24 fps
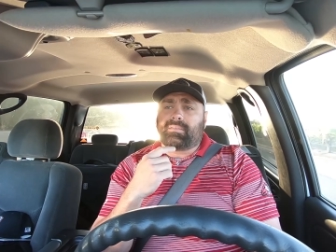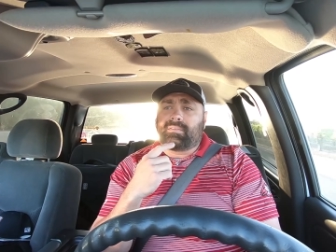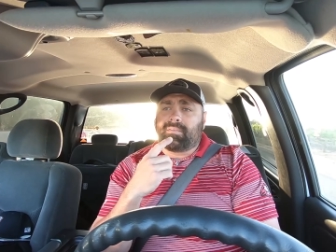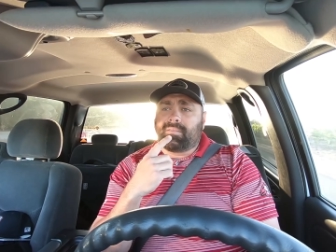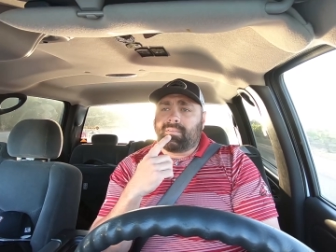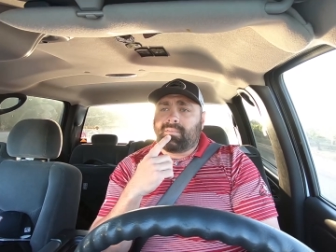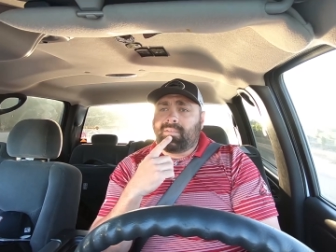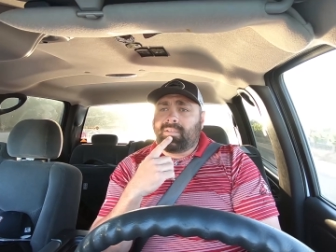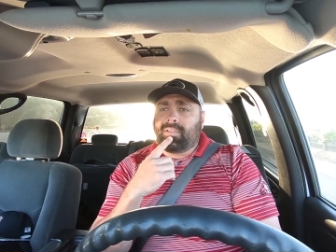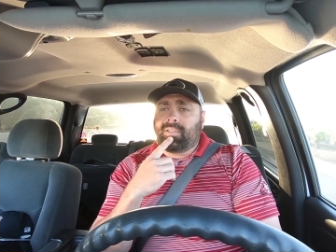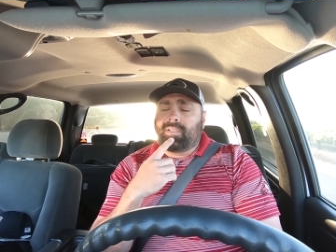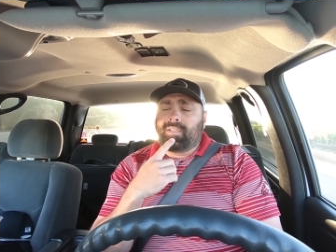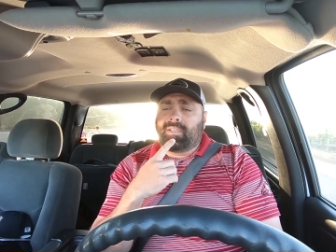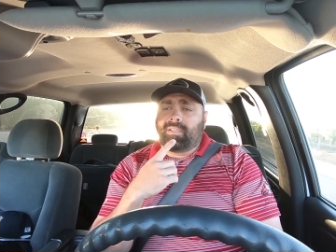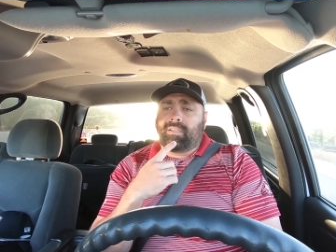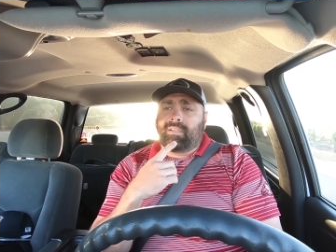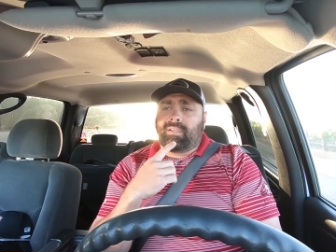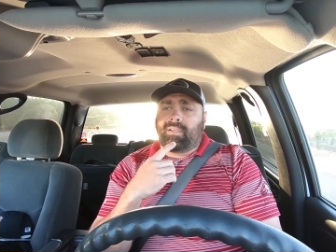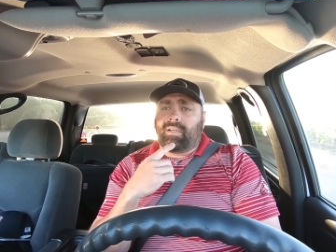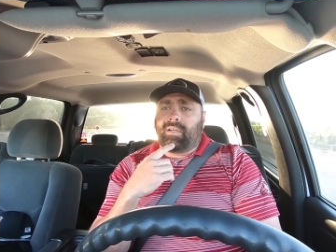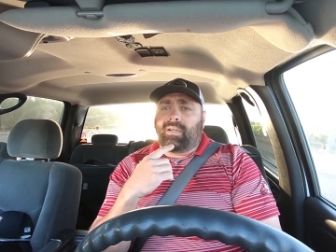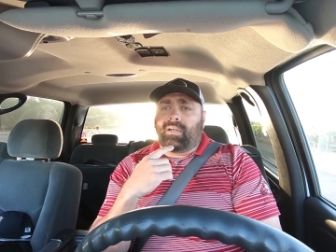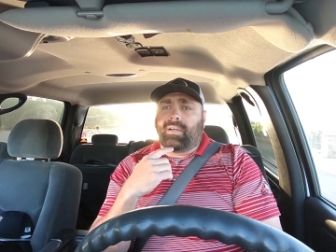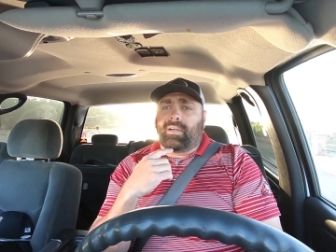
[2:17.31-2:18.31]

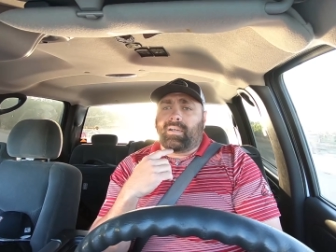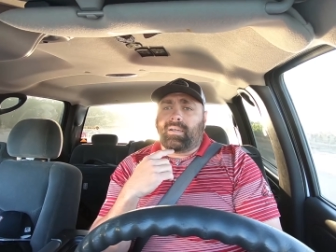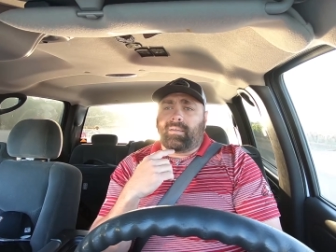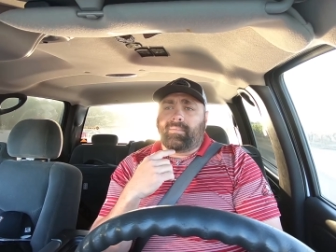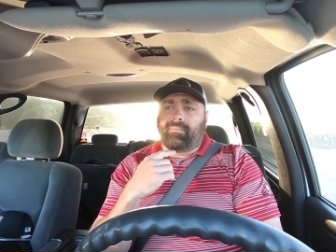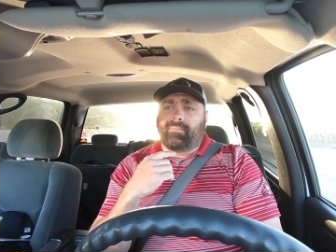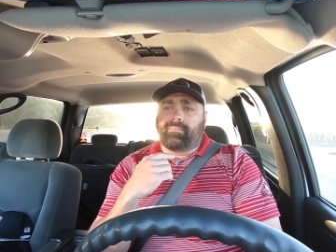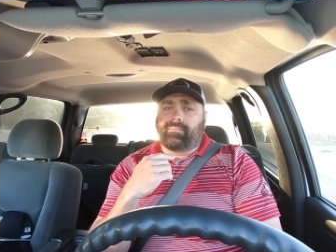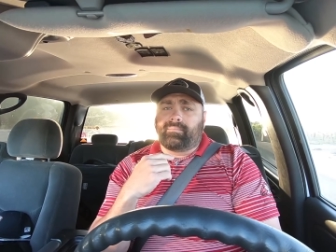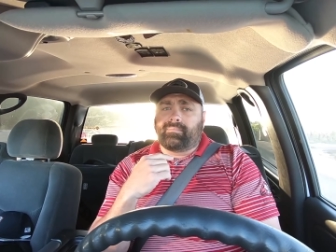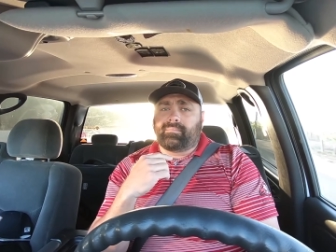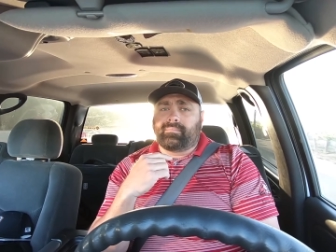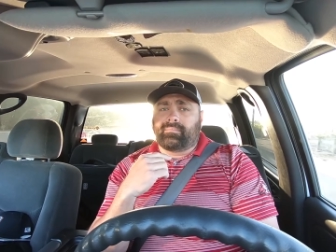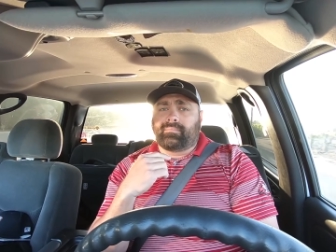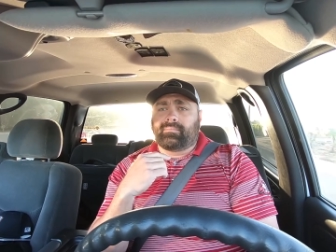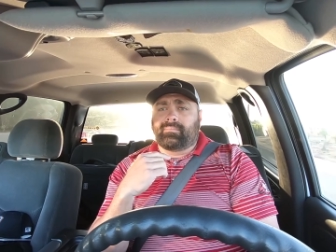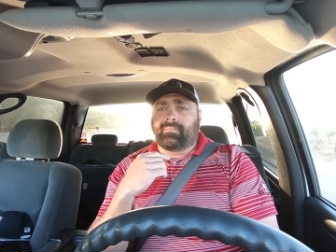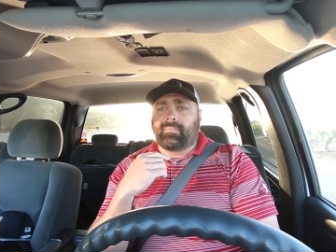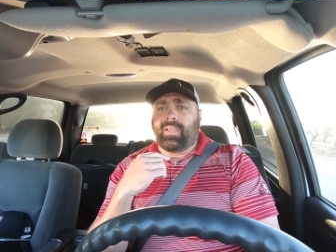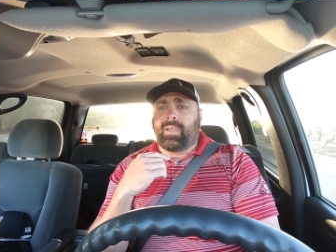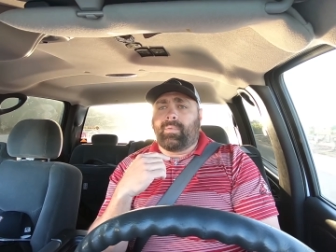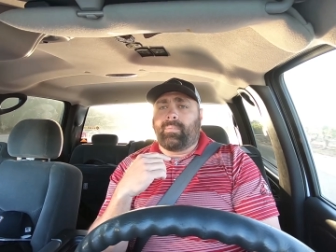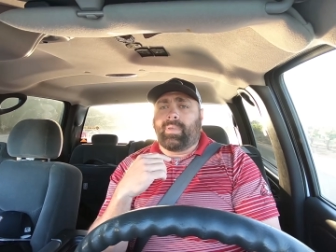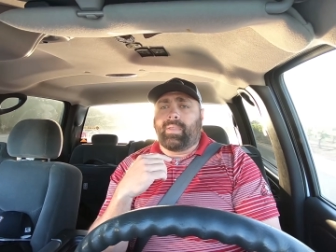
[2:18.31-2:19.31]

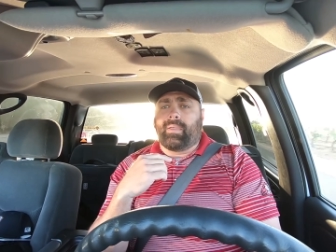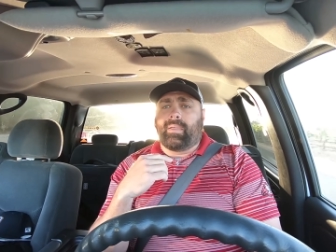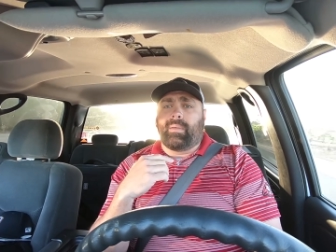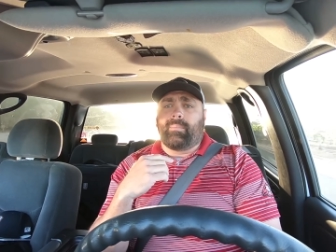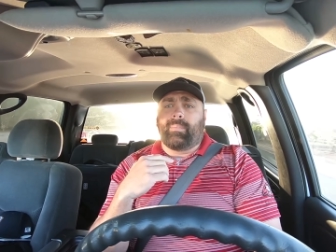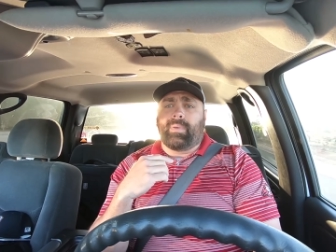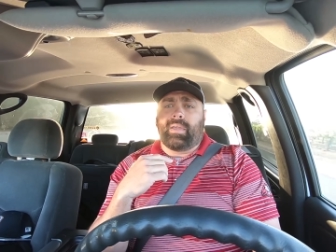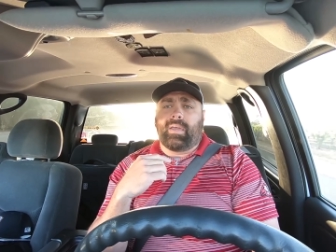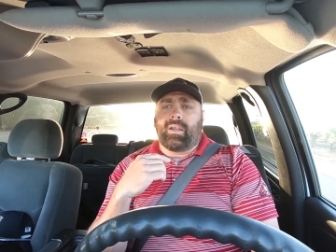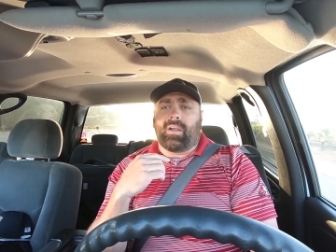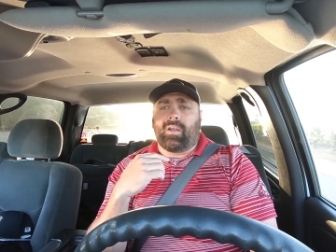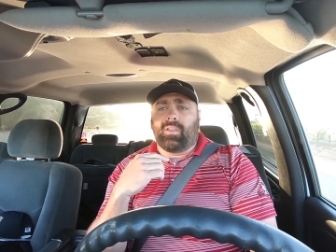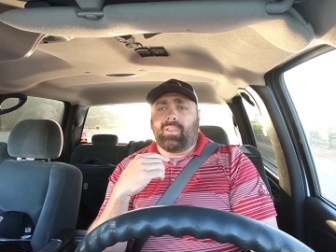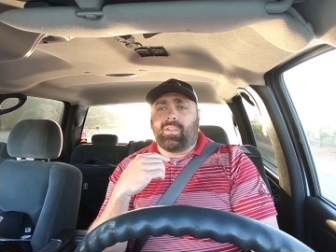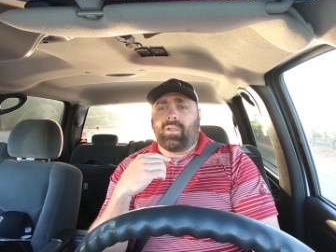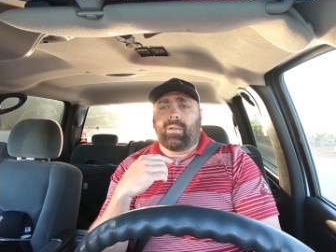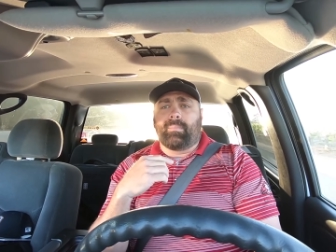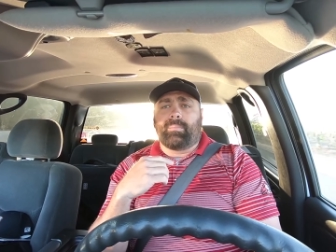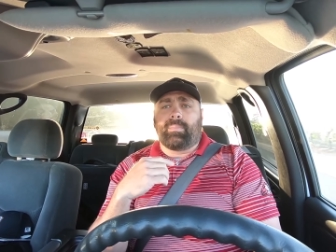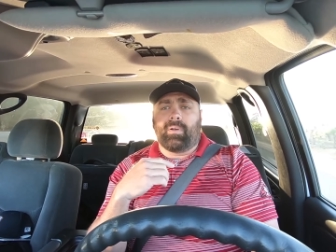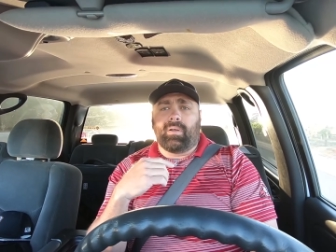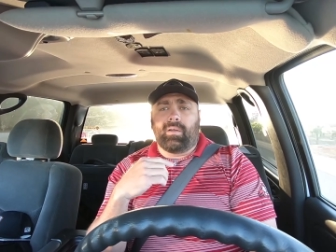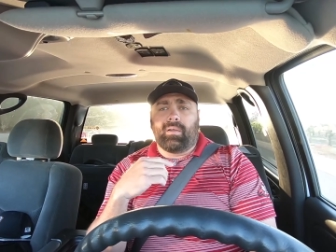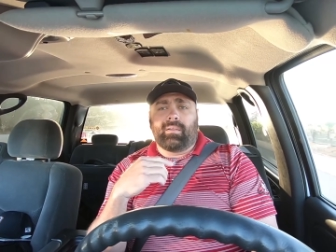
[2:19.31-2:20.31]
and we got our
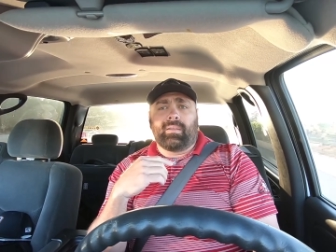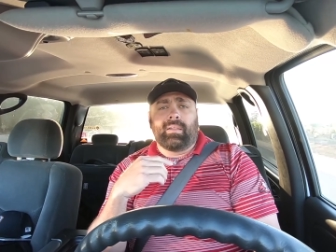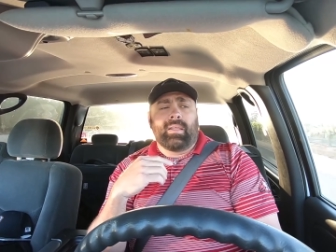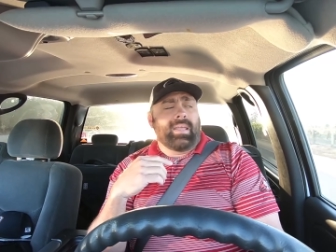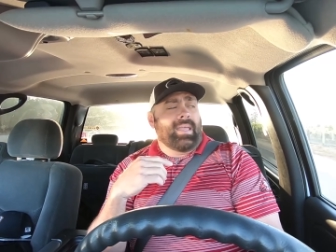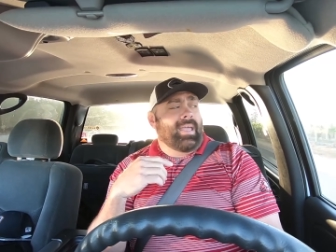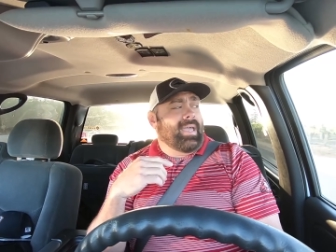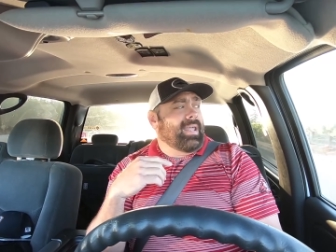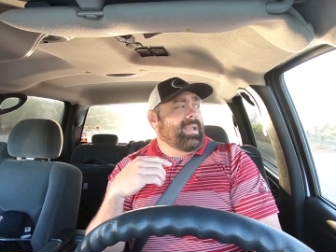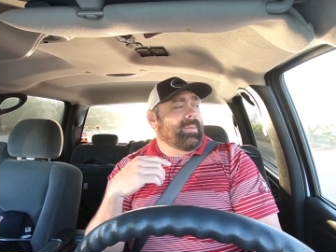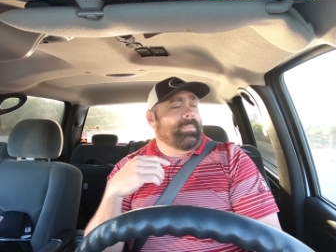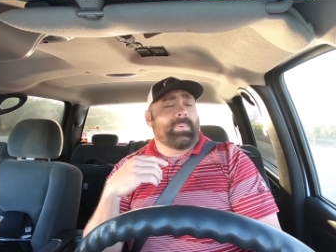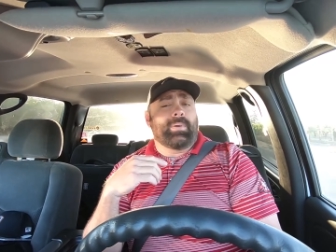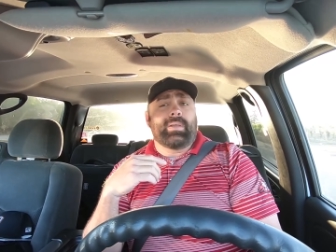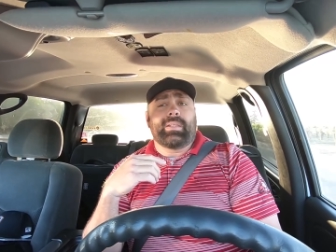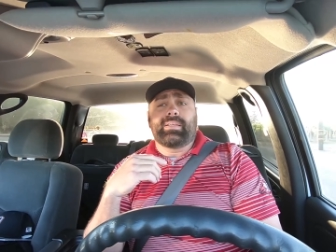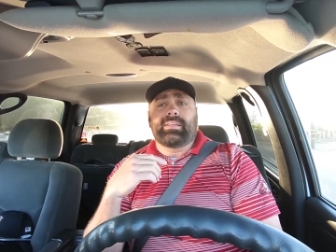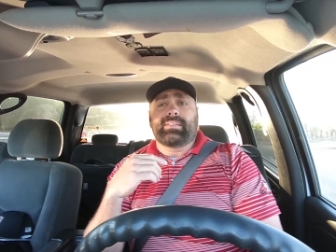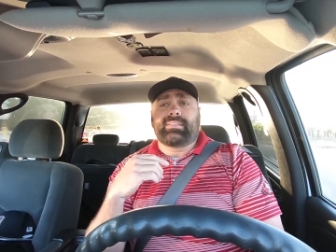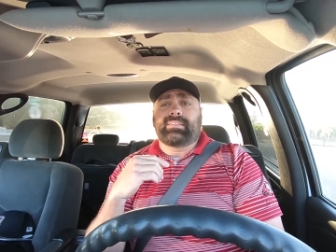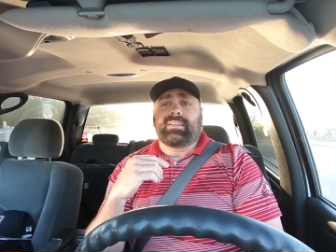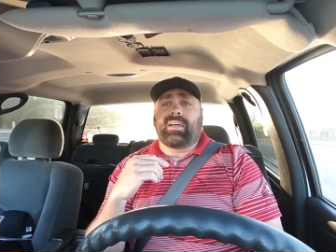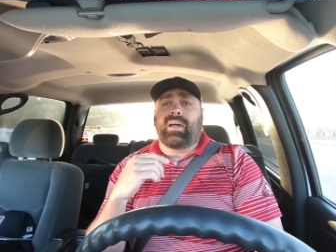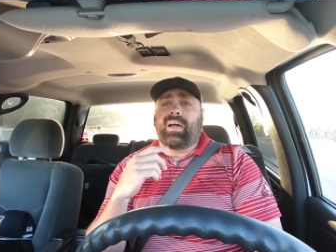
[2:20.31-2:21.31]
LARP on. Had a pretty
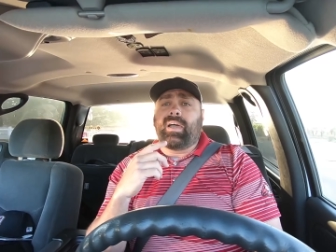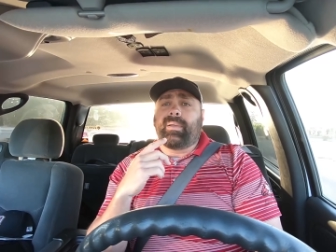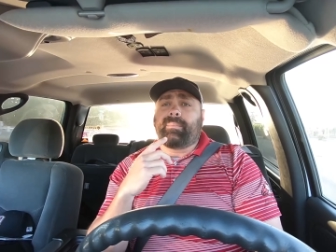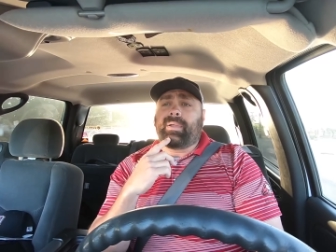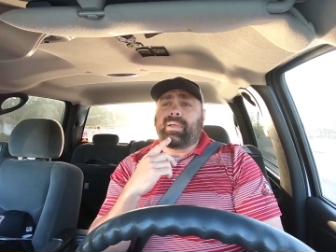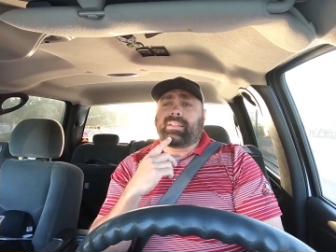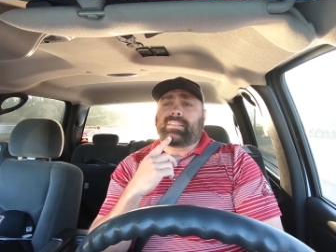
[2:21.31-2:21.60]
good time.